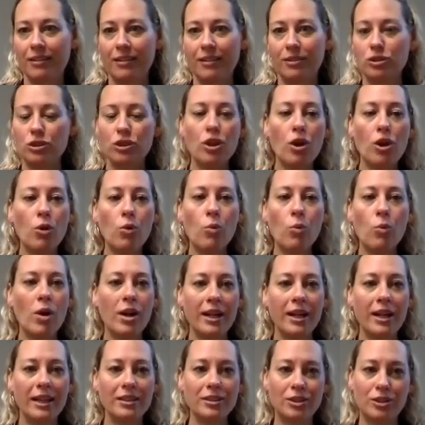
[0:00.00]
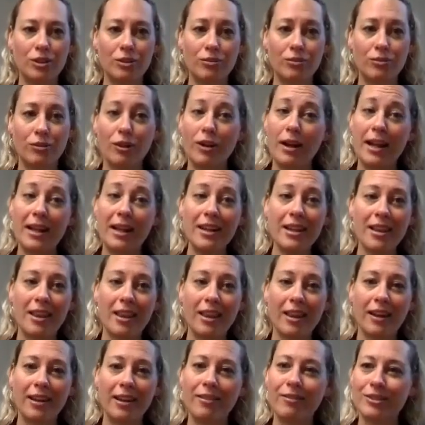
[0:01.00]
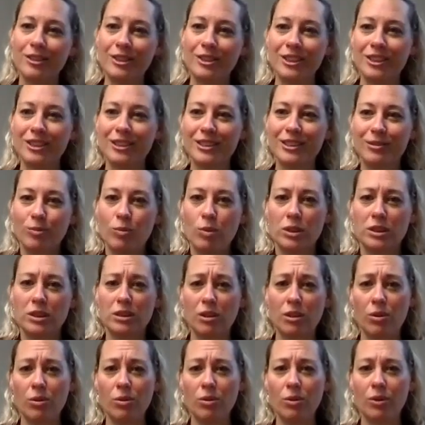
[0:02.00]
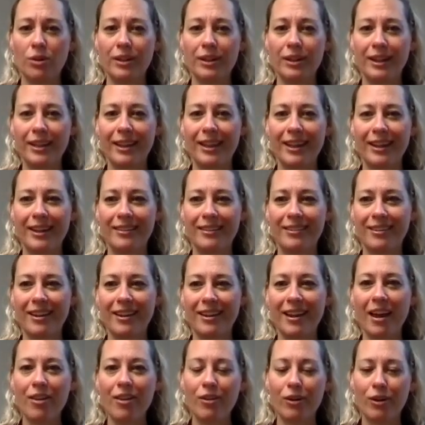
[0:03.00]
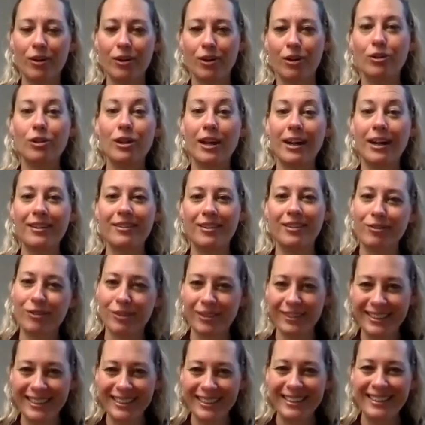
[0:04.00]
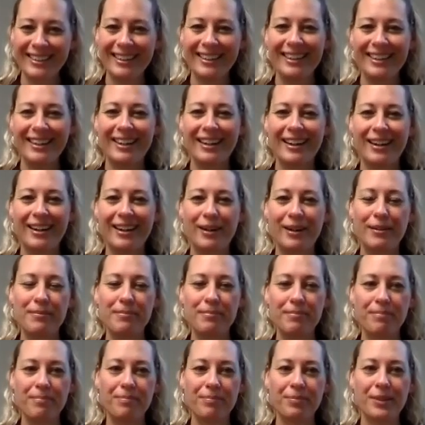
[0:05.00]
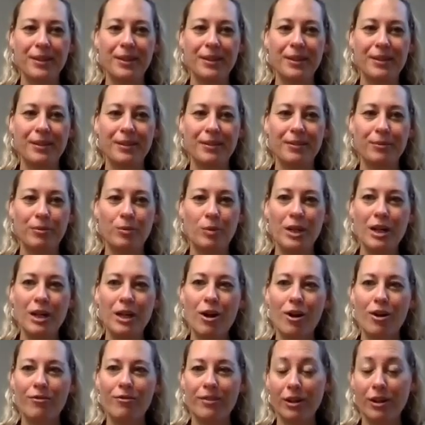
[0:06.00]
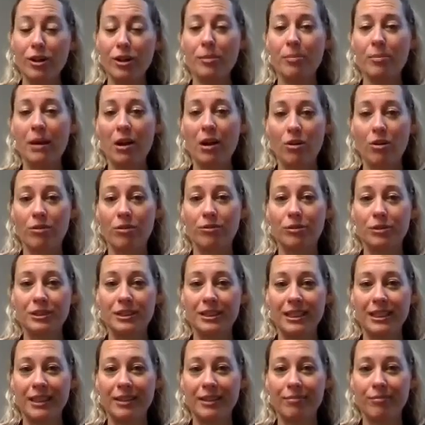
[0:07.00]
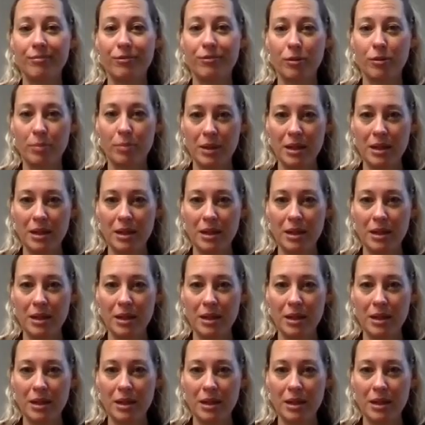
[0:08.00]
There's no one answer for anything, which is what's cool. And I think together, collectively, we are a very powerful team for